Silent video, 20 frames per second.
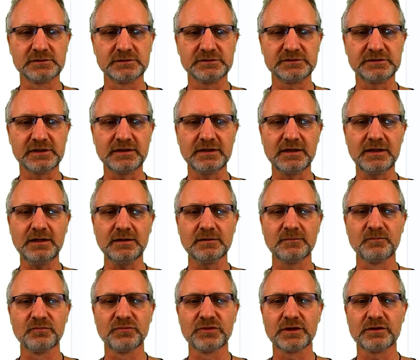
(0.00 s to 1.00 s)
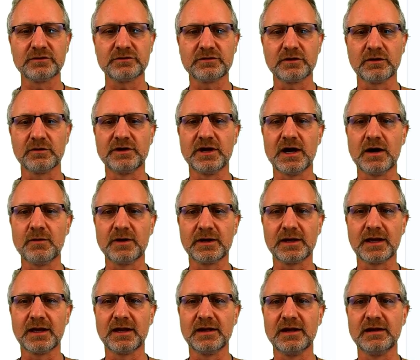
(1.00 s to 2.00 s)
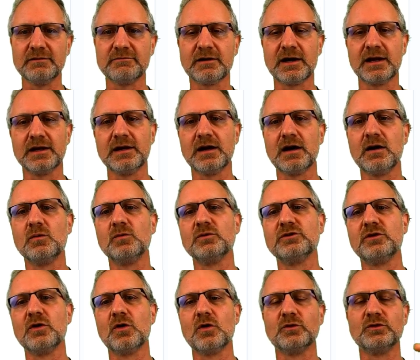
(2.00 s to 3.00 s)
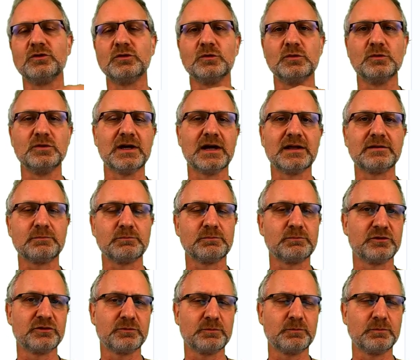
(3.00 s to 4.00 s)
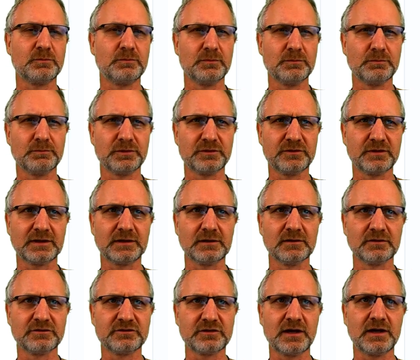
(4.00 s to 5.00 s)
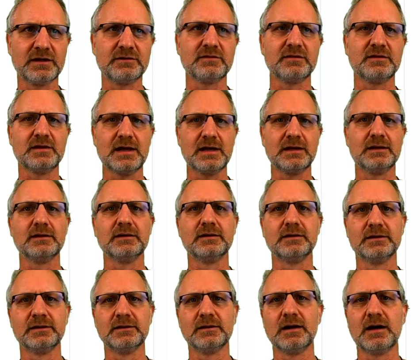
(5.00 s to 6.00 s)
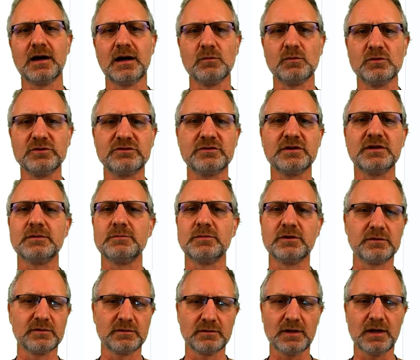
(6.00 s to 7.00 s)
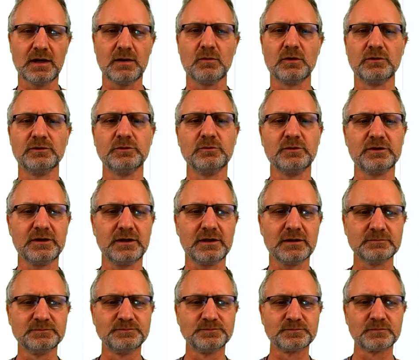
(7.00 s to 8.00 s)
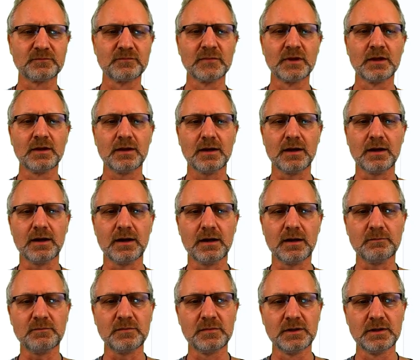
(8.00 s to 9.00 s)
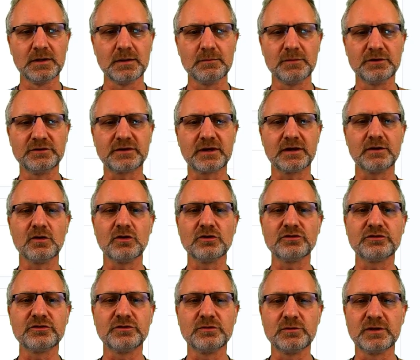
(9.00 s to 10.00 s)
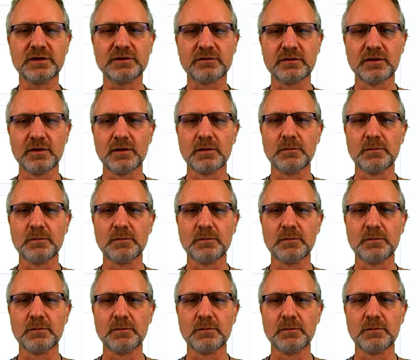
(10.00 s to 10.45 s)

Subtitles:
setting. So now again, if I now would go to that particular site, then I would see it, but I won't do it here. But you can also do it